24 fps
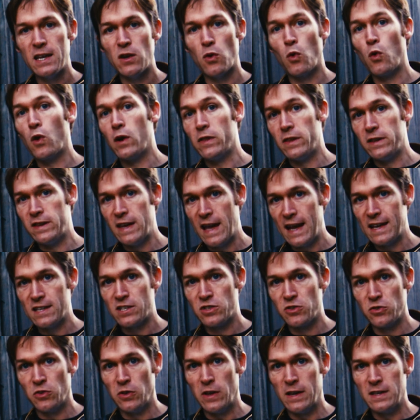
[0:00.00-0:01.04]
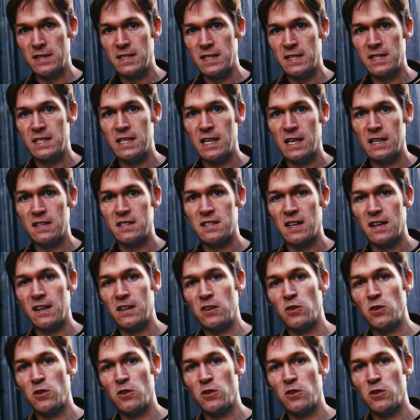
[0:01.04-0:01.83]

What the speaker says: or on the national SCCA site,